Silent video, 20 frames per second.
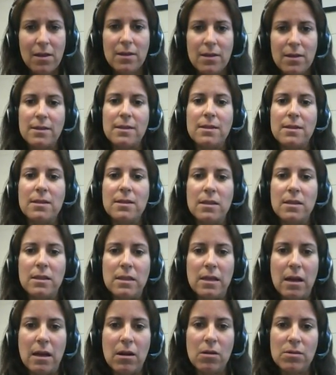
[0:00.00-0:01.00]
This is going
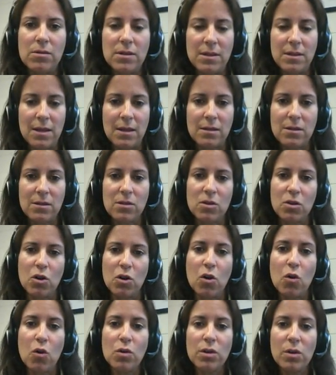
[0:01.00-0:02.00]
to tell SIS to
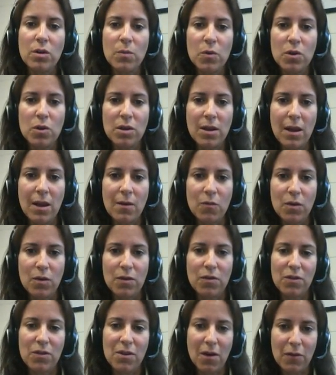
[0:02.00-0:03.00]
go and communicate
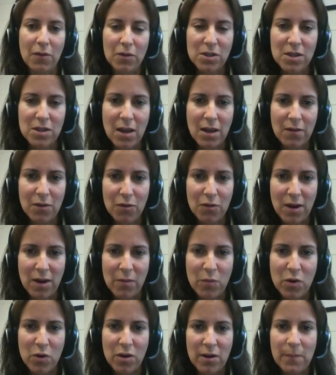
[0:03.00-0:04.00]
with the other side of the
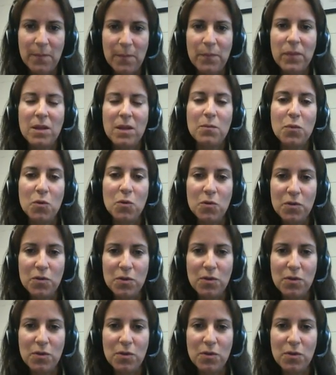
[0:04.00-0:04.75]
gradebook, pull the